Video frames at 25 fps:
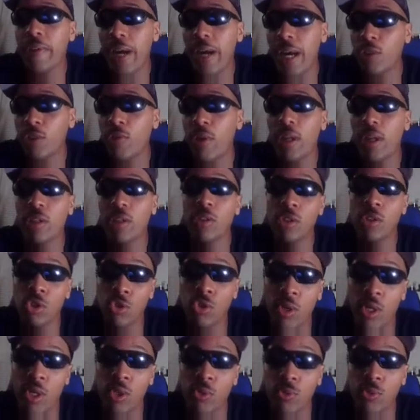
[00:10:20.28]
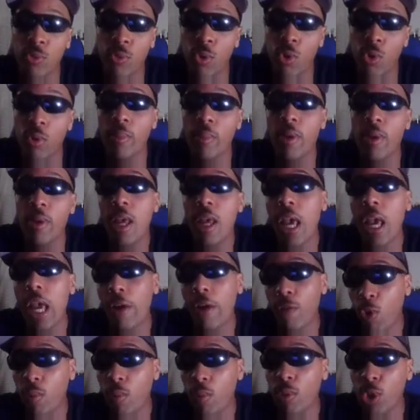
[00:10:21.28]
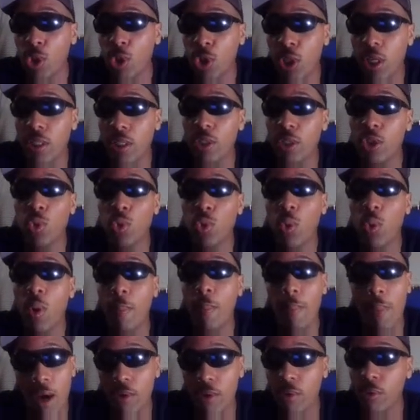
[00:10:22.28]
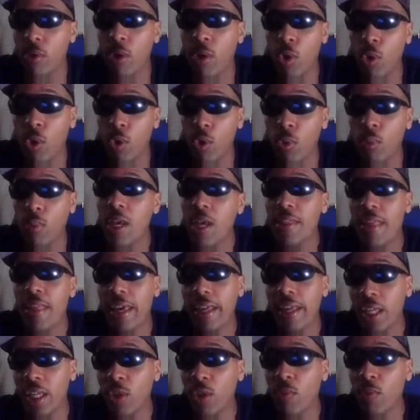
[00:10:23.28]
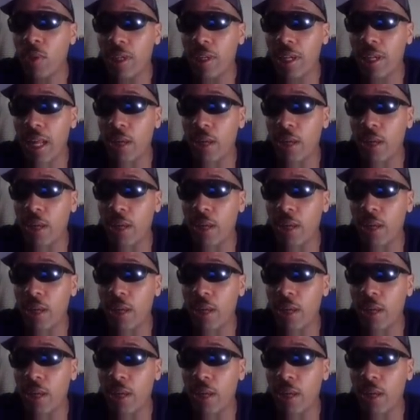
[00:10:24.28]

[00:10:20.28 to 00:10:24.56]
contractors to transform a former shell into a modern home that he rented